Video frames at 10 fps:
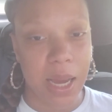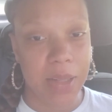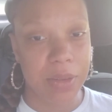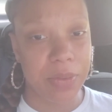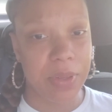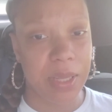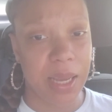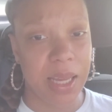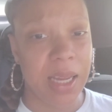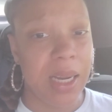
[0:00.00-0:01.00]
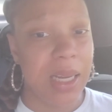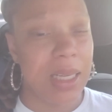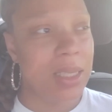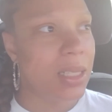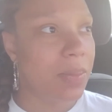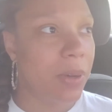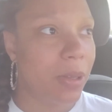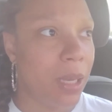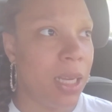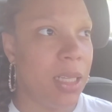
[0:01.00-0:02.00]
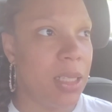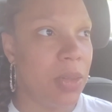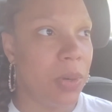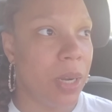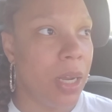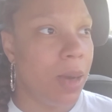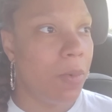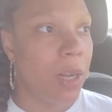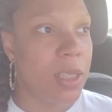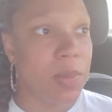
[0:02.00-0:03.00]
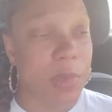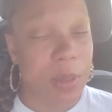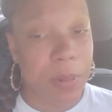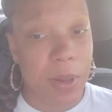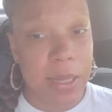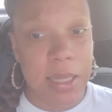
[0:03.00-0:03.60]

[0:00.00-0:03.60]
I do feel like he's the police or works with the police.